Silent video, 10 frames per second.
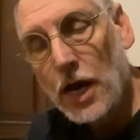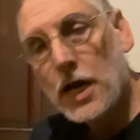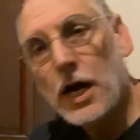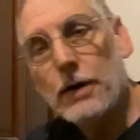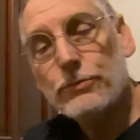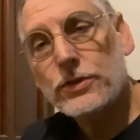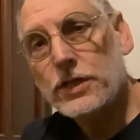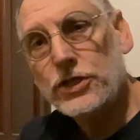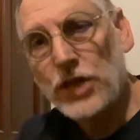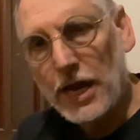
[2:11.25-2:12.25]
comes the
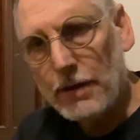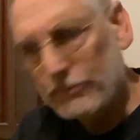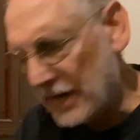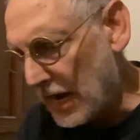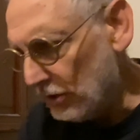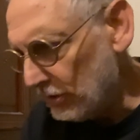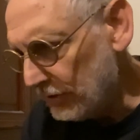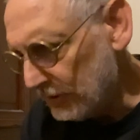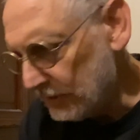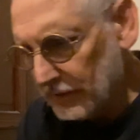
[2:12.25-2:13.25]
jam,
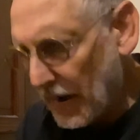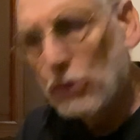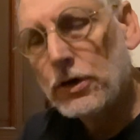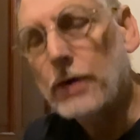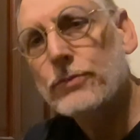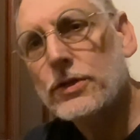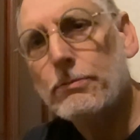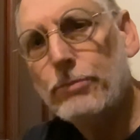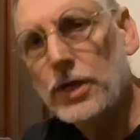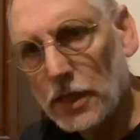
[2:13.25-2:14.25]
now comes the
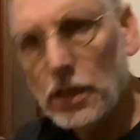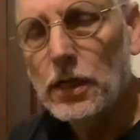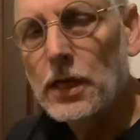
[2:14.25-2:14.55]
pill.